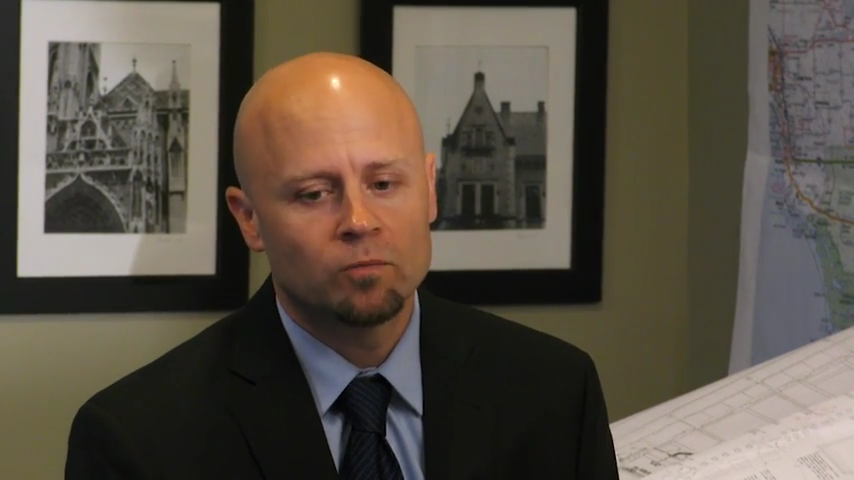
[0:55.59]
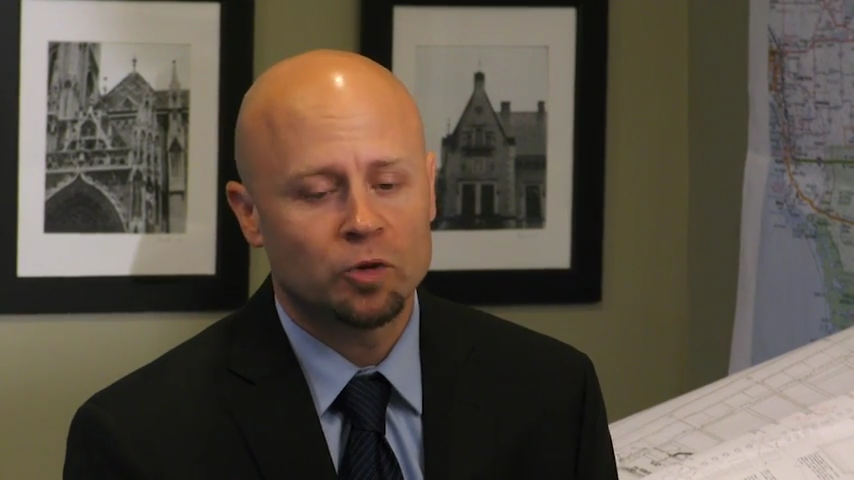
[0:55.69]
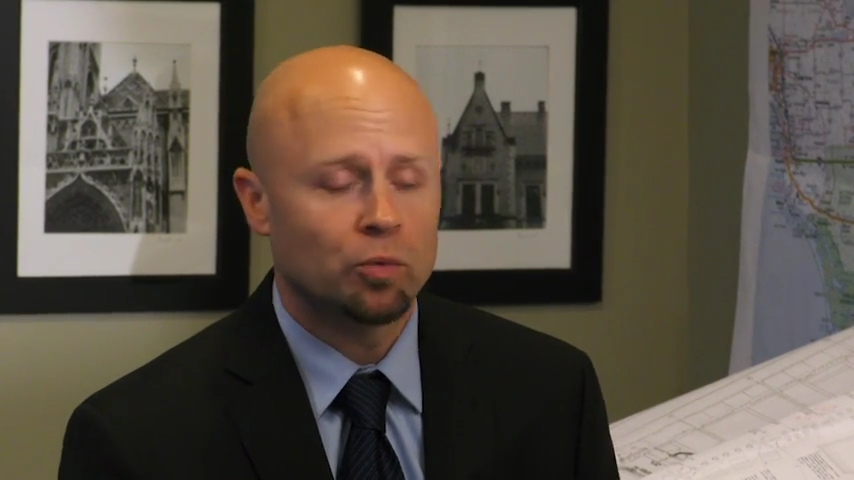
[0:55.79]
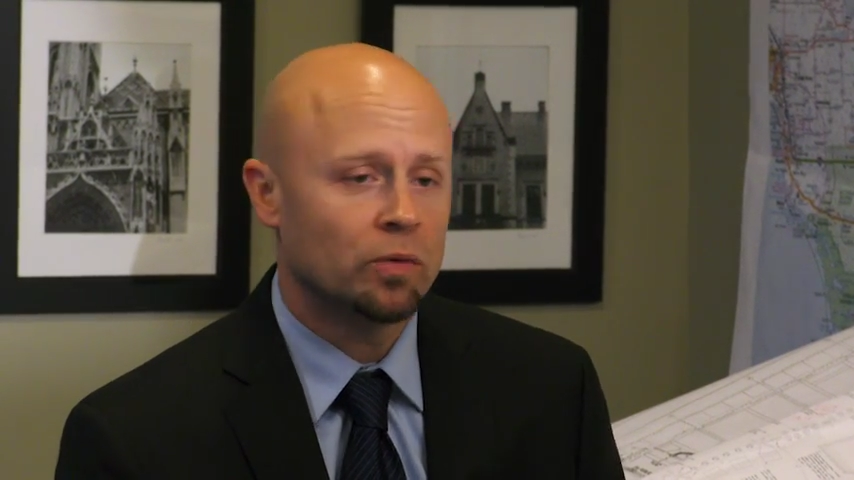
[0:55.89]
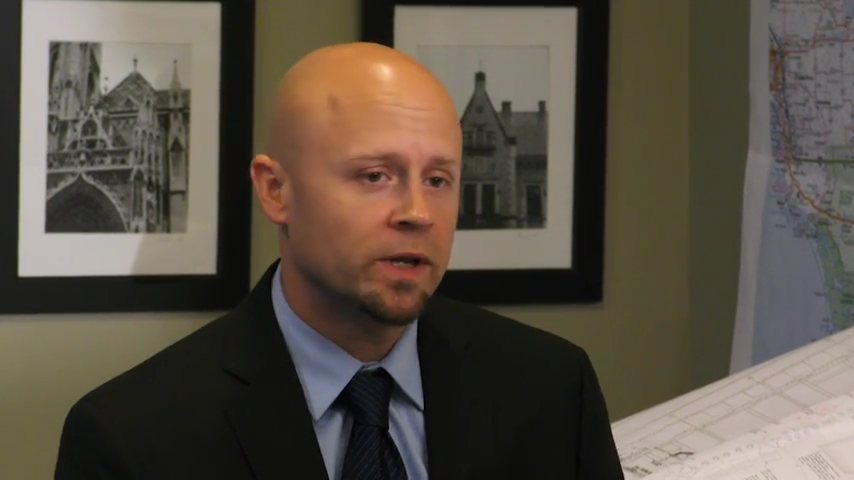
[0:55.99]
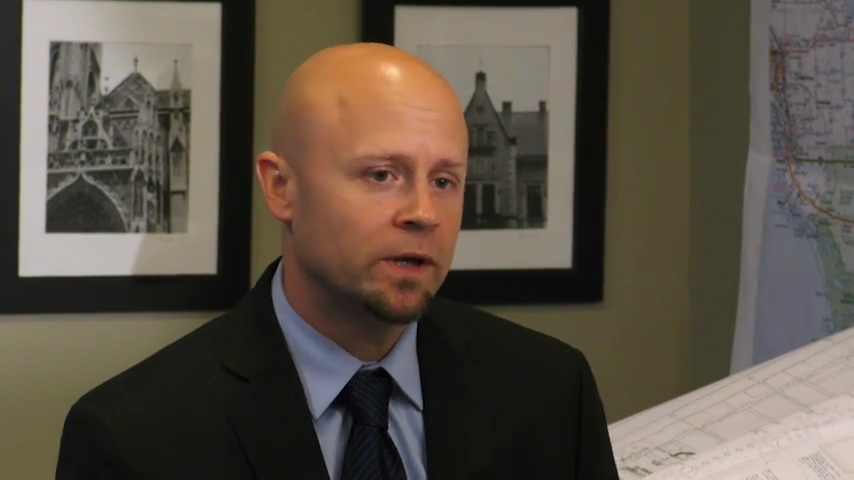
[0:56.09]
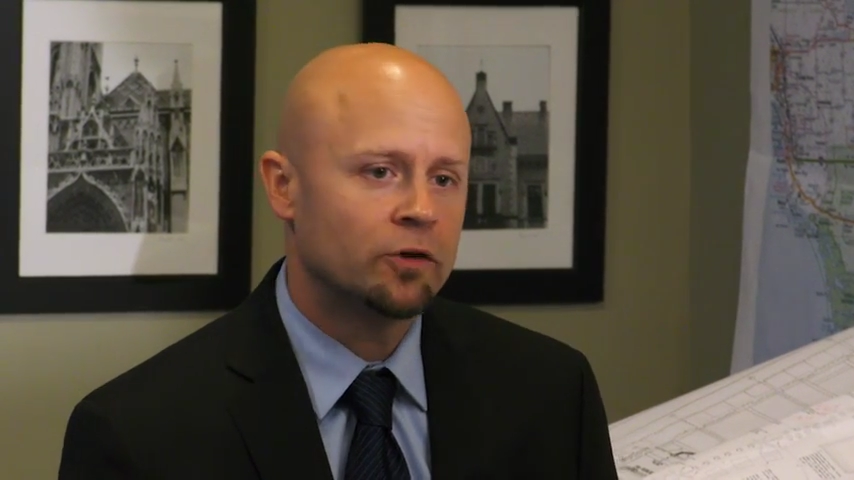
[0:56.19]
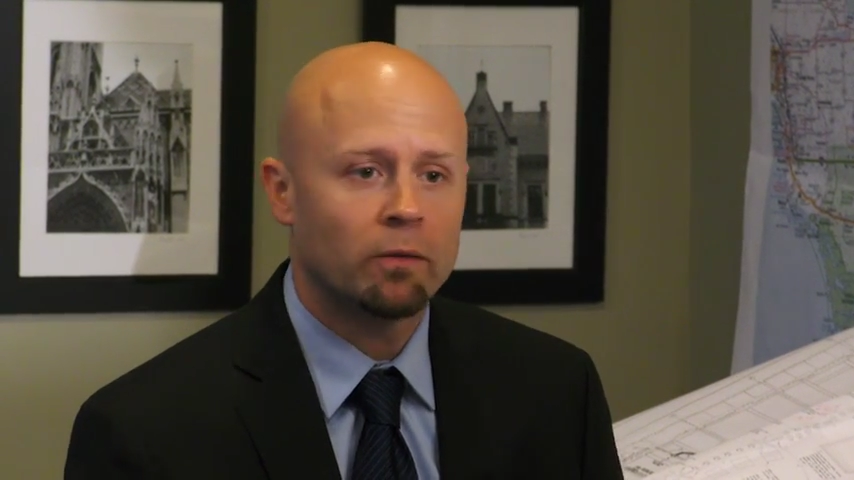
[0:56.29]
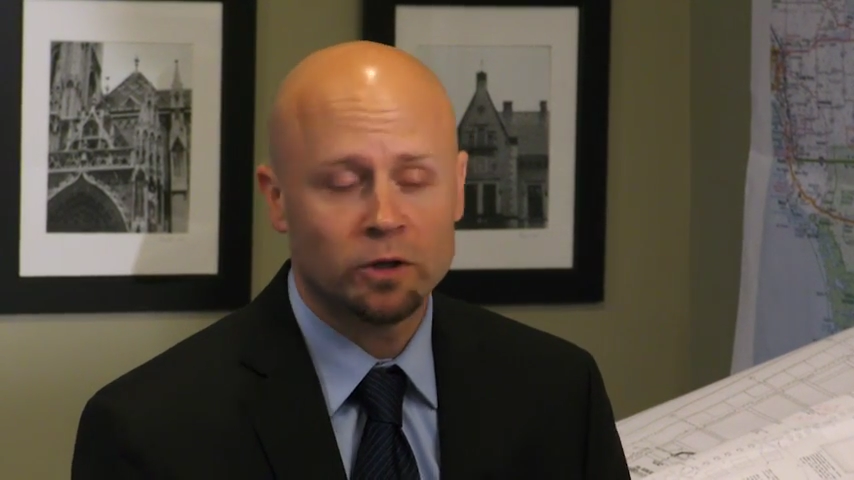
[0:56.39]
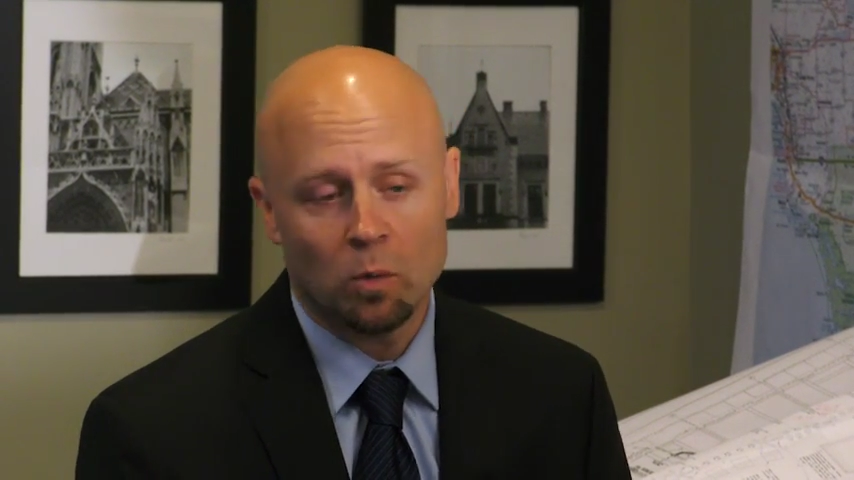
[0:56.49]
debris
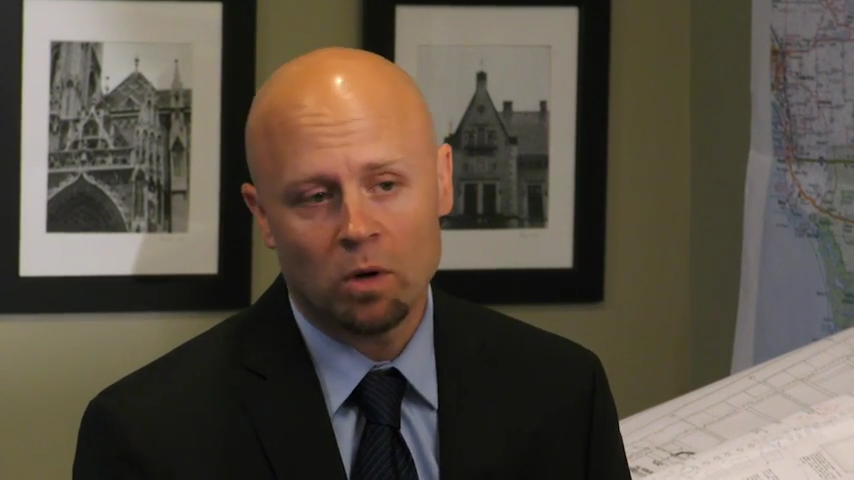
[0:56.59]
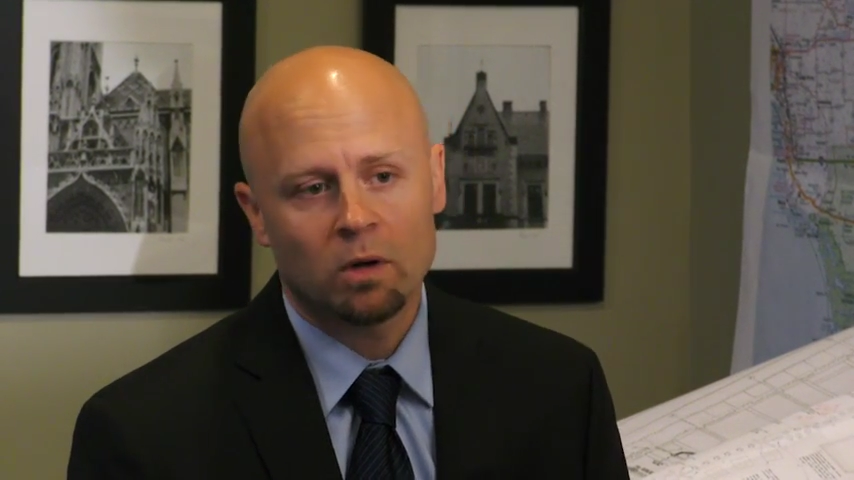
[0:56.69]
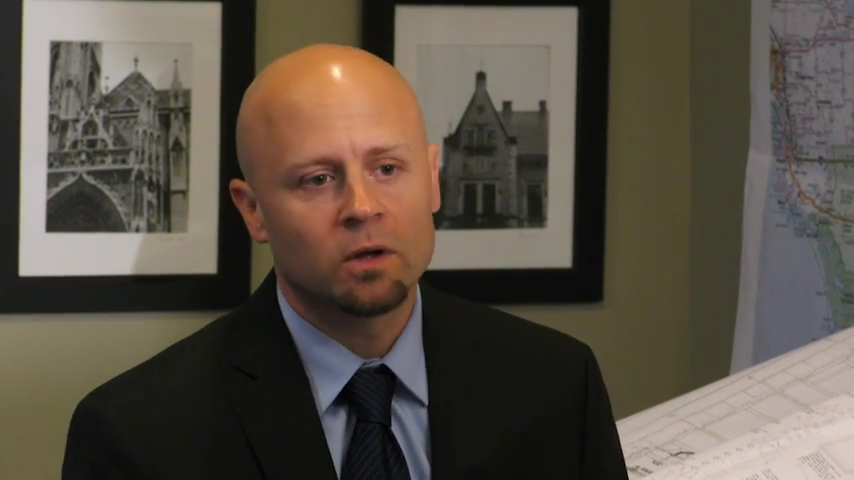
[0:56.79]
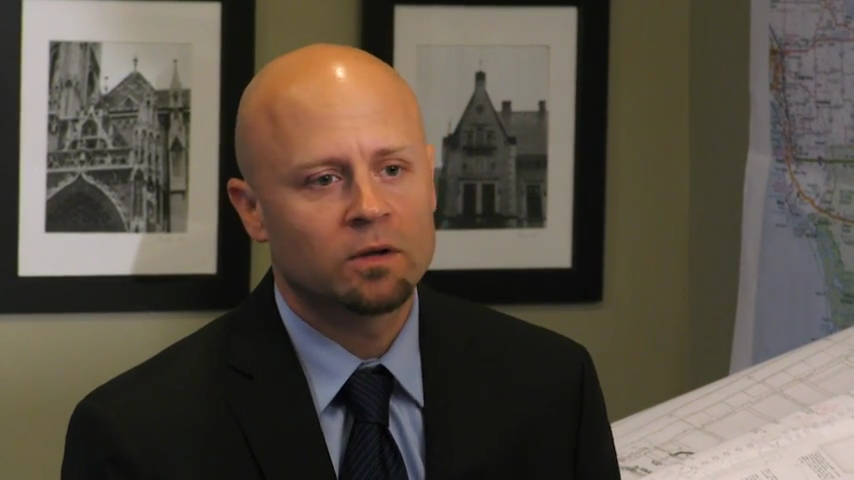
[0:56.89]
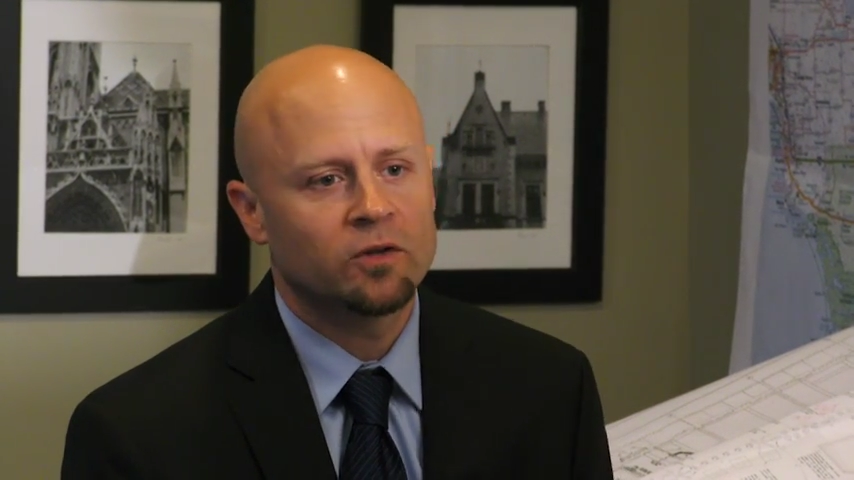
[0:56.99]
during the work